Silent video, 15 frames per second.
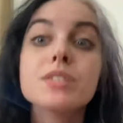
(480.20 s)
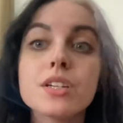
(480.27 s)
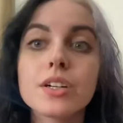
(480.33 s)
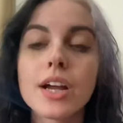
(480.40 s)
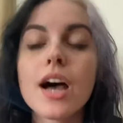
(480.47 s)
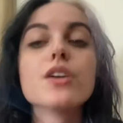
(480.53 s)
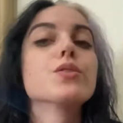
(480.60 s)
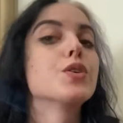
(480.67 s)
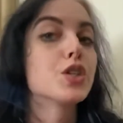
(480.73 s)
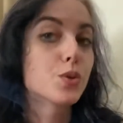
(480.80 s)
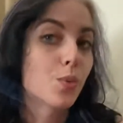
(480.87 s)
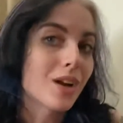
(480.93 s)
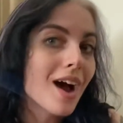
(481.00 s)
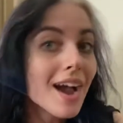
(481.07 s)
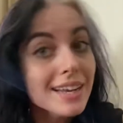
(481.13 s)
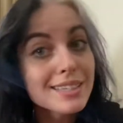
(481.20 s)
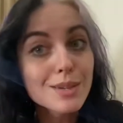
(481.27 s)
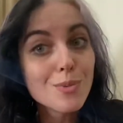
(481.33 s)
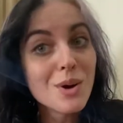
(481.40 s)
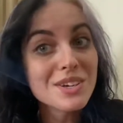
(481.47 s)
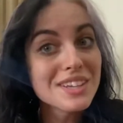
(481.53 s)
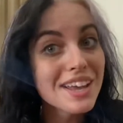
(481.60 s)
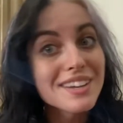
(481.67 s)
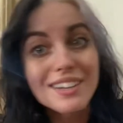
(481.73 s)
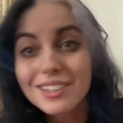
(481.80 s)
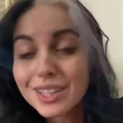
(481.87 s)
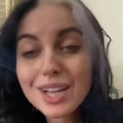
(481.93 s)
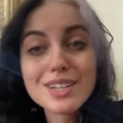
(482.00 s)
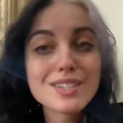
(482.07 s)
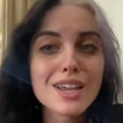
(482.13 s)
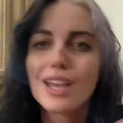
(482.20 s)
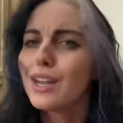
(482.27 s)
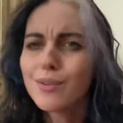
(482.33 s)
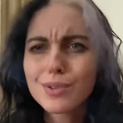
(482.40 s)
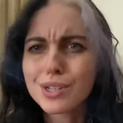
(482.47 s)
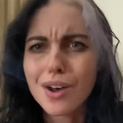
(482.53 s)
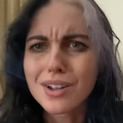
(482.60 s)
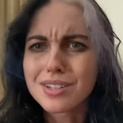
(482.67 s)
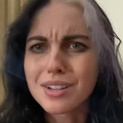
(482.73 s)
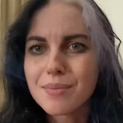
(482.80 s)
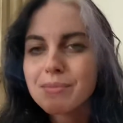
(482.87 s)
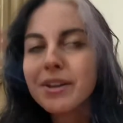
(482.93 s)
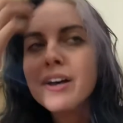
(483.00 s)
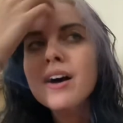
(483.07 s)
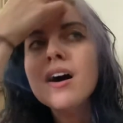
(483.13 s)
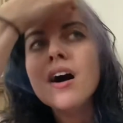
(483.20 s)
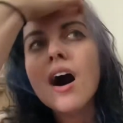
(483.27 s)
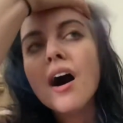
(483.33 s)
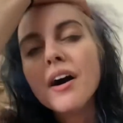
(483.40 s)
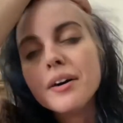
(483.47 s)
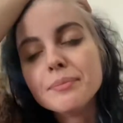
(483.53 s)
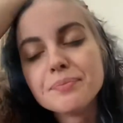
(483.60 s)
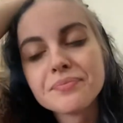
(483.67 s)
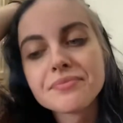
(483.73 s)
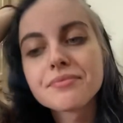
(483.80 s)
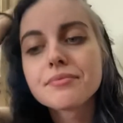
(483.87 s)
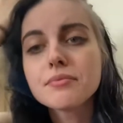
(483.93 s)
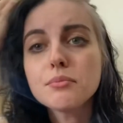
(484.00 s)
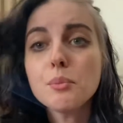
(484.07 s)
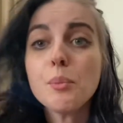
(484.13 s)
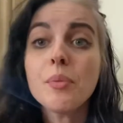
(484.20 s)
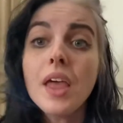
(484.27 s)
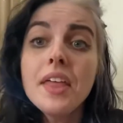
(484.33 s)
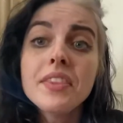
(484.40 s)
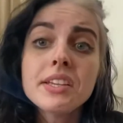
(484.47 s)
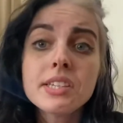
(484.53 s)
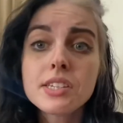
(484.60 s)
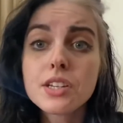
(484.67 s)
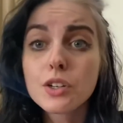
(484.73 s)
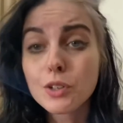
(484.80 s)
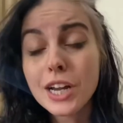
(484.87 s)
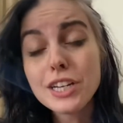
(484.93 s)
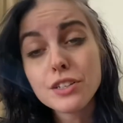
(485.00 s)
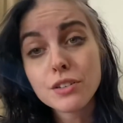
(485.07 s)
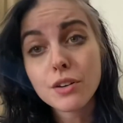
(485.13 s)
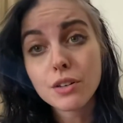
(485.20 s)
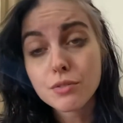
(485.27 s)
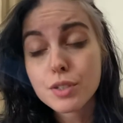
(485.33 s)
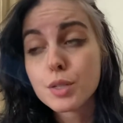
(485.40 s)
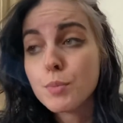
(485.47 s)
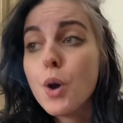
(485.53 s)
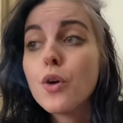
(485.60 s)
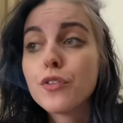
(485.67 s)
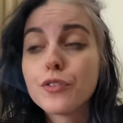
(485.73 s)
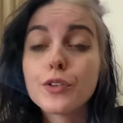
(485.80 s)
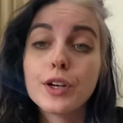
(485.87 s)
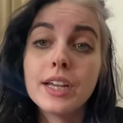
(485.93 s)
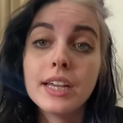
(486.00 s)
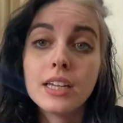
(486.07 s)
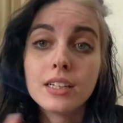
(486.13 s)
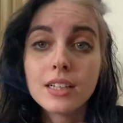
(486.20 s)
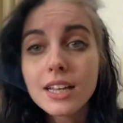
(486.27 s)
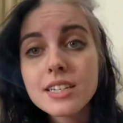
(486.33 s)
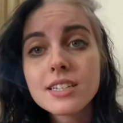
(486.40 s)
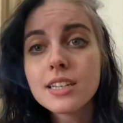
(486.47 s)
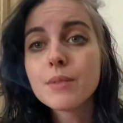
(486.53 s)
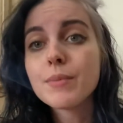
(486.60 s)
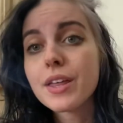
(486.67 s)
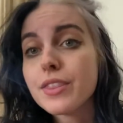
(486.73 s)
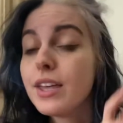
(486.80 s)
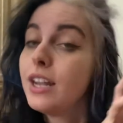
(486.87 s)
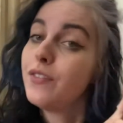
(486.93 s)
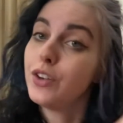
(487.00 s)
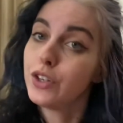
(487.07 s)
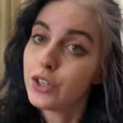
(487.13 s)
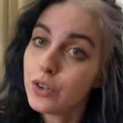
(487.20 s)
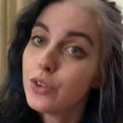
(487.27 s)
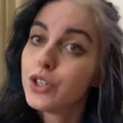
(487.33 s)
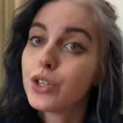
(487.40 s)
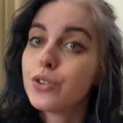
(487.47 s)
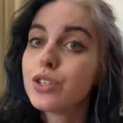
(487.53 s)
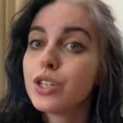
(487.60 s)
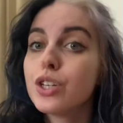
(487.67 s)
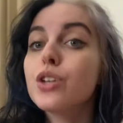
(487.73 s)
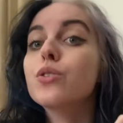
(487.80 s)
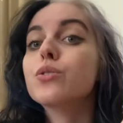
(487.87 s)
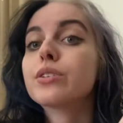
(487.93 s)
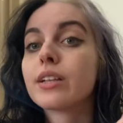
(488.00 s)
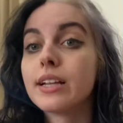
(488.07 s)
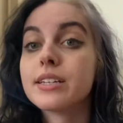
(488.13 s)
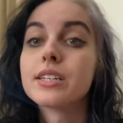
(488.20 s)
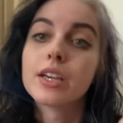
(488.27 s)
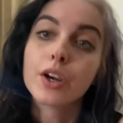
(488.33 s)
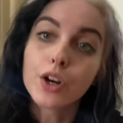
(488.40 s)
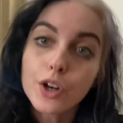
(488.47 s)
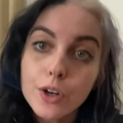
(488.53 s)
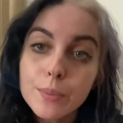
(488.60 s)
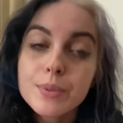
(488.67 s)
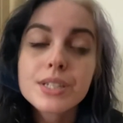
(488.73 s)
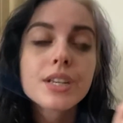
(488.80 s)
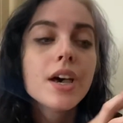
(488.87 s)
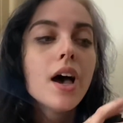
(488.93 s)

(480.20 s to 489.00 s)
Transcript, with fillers: in your house which is what I did one day to cleanse and it was awesome um and this is a great smoke-free cleansing method if you do choose to use cleansing herbs